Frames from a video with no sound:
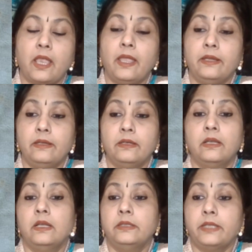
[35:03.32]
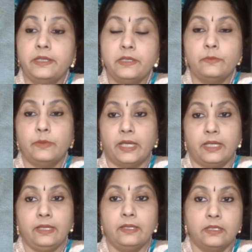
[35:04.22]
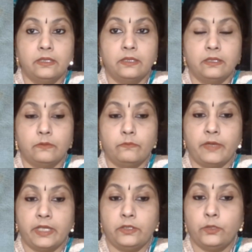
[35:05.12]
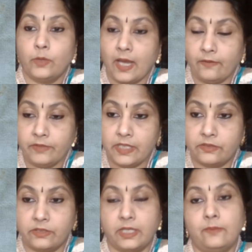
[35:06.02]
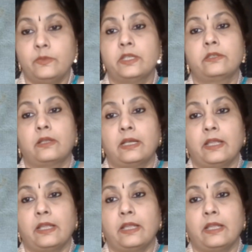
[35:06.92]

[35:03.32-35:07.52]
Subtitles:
And that is why when you have these dreams in your